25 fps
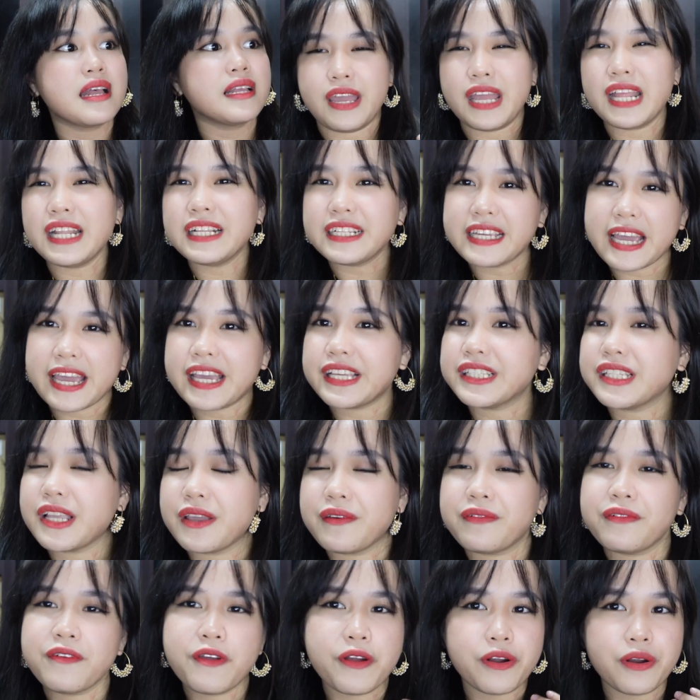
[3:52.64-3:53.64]
In case
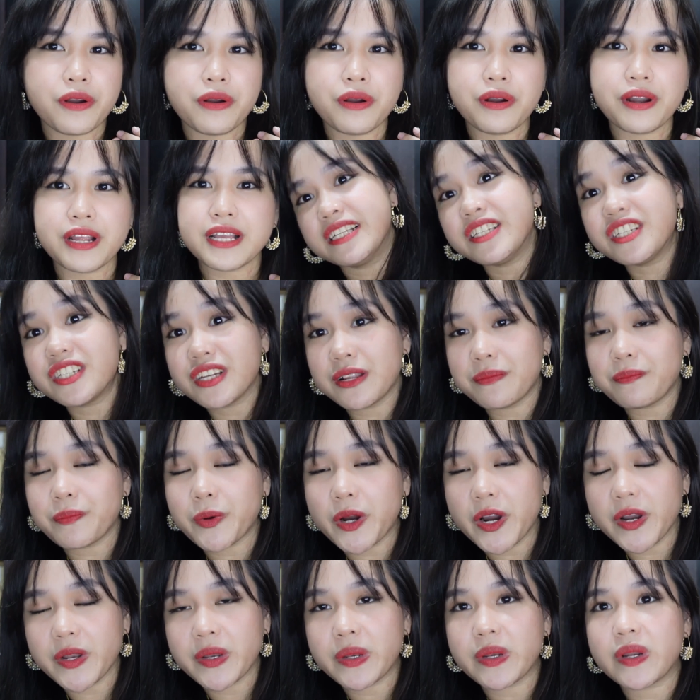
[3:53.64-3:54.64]
if your Indian
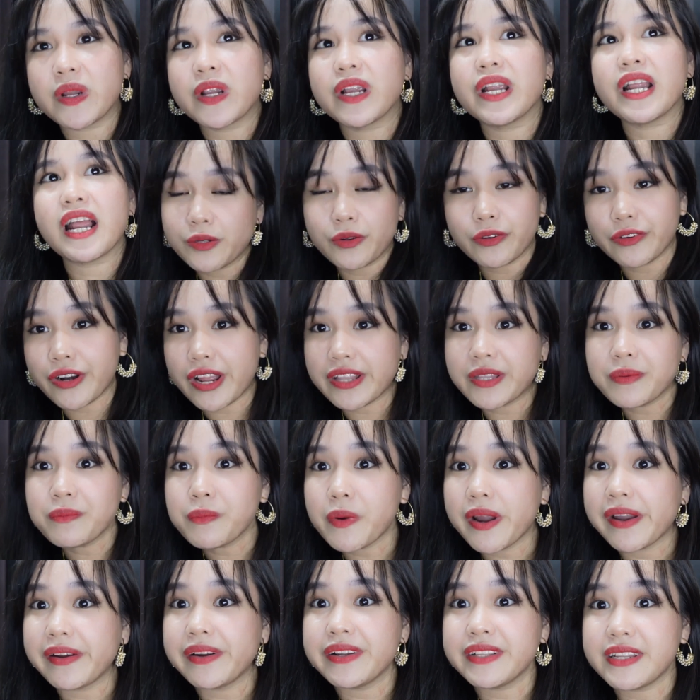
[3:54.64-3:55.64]
partner is already
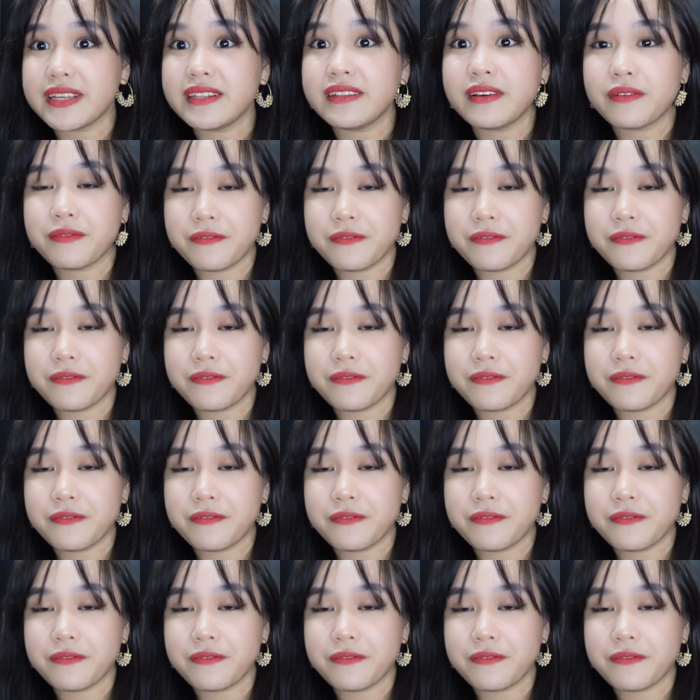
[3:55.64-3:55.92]
married in the